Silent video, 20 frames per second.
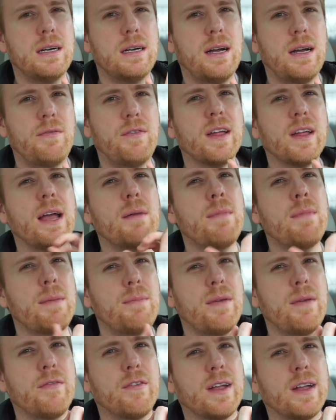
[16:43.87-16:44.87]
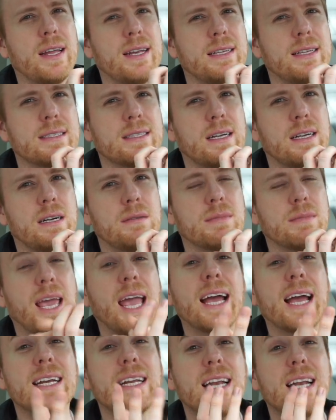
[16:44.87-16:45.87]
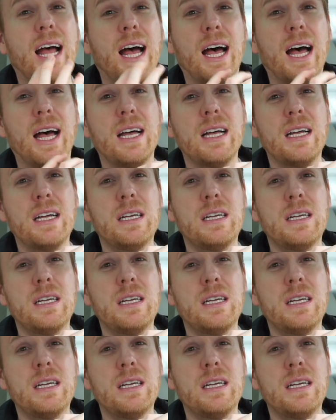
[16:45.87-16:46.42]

I feel like I might be forgetting some. Canada.